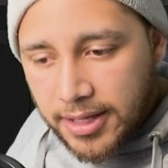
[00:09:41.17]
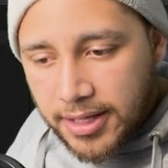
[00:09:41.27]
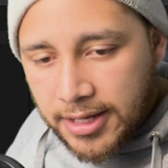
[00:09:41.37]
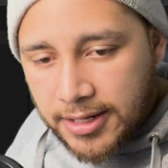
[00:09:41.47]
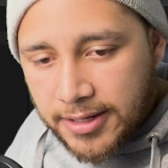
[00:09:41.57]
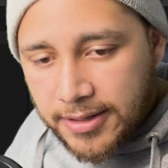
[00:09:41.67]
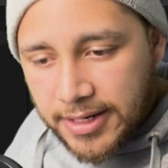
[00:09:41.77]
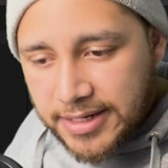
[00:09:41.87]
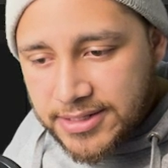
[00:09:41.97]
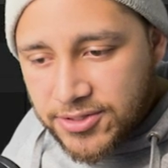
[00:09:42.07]

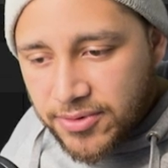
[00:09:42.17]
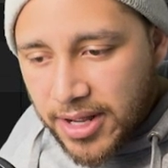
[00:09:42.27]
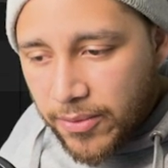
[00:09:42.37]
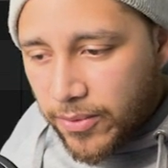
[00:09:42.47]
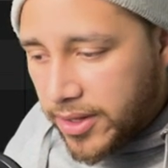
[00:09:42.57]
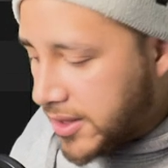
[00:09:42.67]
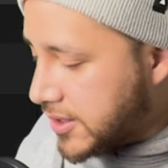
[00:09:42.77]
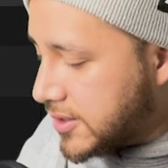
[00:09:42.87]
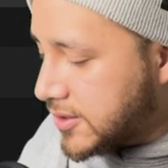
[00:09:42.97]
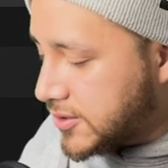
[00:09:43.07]
Let's try with
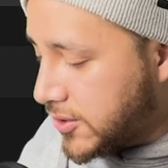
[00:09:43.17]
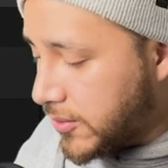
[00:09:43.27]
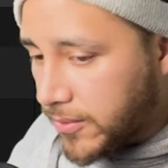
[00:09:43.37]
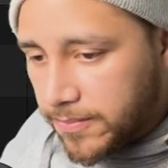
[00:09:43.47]
2.